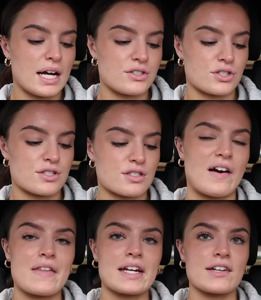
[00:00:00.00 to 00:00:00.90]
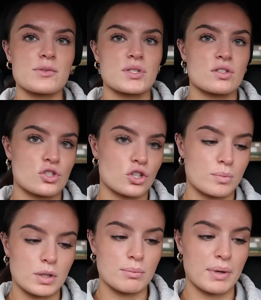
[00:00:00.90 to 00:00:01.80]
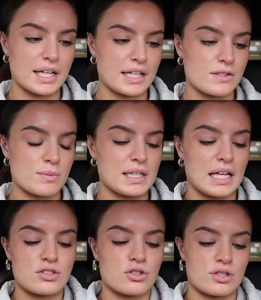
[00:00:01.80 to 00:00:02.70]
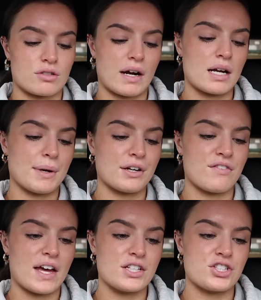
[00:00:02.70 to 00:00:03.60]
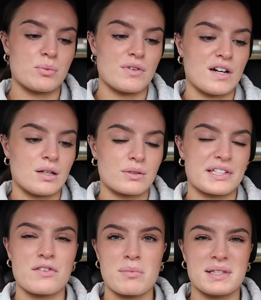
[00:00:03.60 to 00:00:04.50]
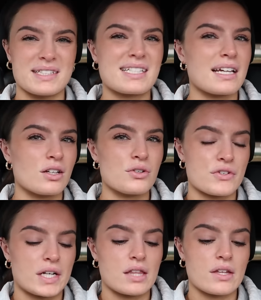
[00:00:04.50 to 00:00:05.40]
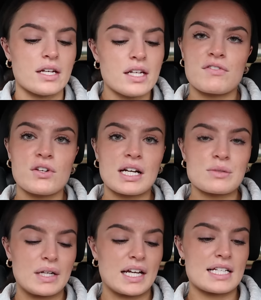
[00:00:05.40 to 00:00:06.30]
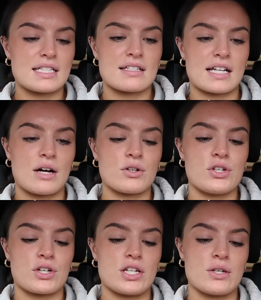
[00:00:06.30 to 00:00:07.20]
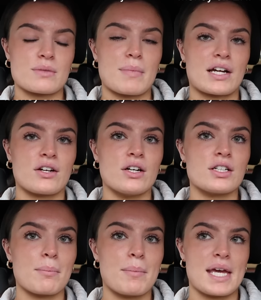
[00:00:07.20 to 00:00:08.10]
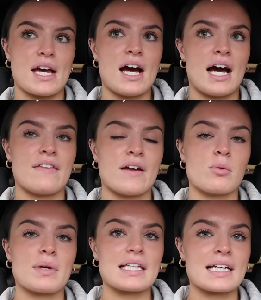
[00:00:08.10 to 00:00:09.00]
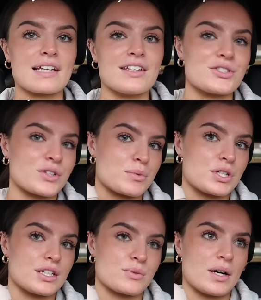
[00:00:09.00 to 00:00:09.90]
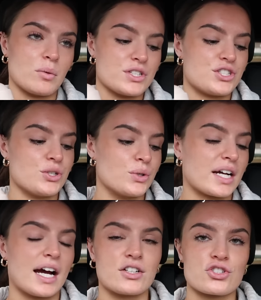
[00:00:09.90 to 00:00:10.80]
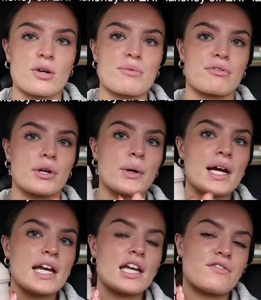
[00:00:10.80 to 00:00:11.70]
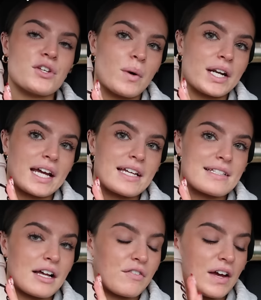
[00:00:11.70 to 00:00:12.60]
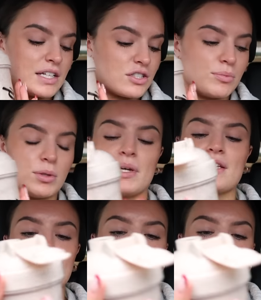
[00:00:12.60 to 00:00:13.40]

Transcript: I just find that it gives me such a good pump, and it gives me like just the right amount of energy without giving me tingles or anything. If you guys want to get a discount, you can use my code MIA, and there will be a link in the description as well, which you can shop through if you want to get yourself any supplements.